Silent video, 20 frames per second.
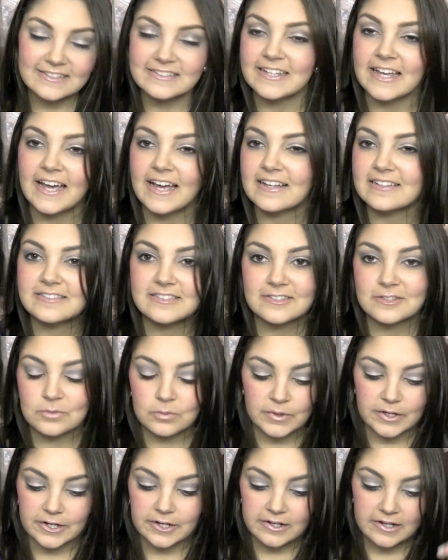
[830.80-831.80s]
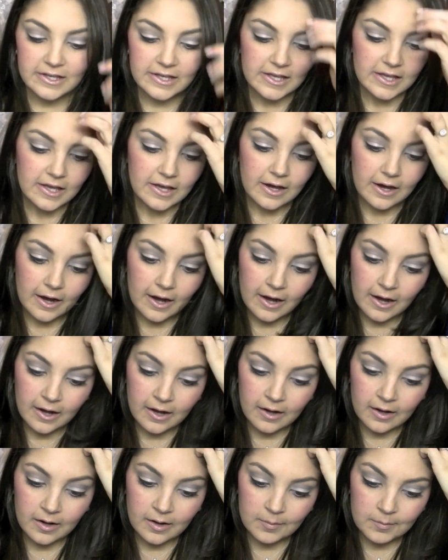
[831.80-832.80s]
yeah, it's weird.
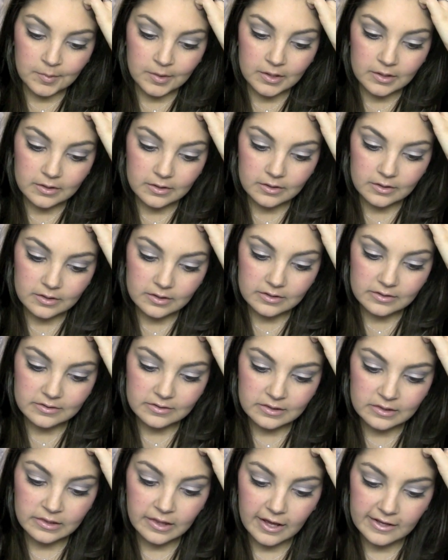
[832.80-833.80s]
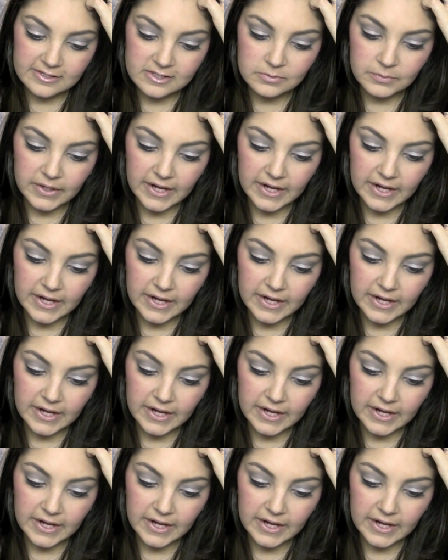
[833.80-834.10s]
Um, lust.